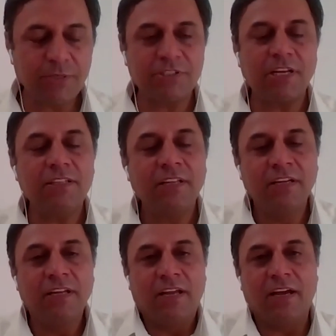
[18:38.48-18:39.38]
Prasad,
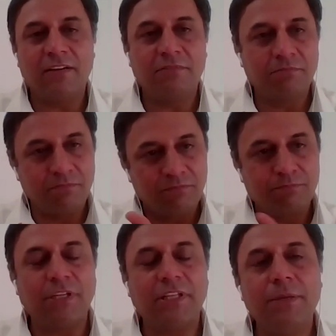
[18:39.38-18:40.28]

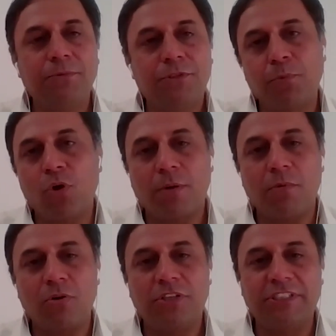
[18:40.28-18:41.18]
Sandeep spoke
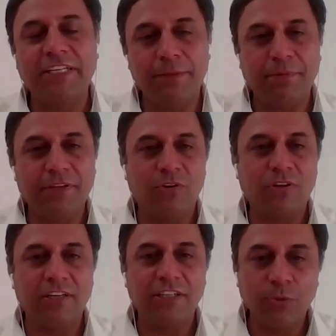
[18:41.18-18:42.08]
about CDP,
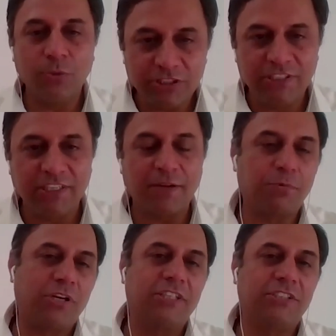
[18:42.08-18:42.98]
continuous data
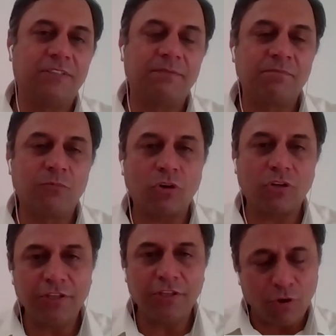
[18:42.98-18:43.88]
protection. What
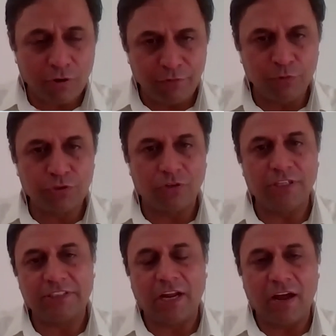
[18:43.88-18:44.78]
are your views on
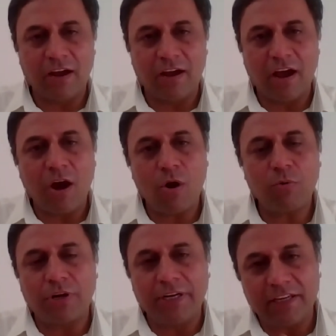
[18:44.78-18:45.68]
this?
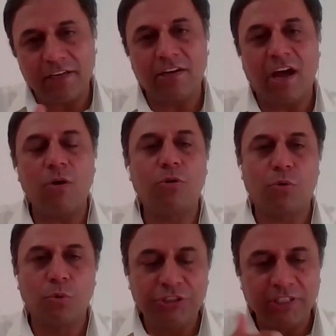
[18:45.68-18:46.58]
How critical, how
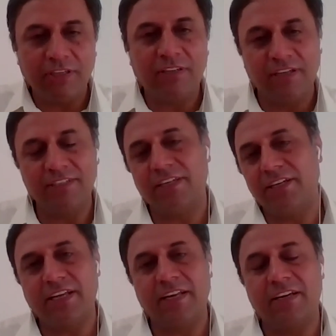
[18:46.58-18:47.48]
crucial is
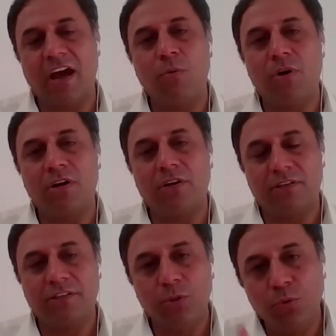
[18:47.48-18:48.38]
it, and how
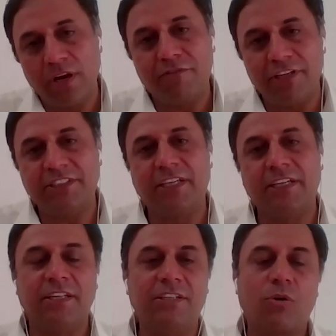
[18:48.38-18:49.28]
are you leveraging
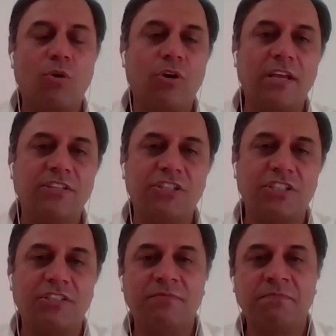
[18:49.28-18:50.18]
it in your organization?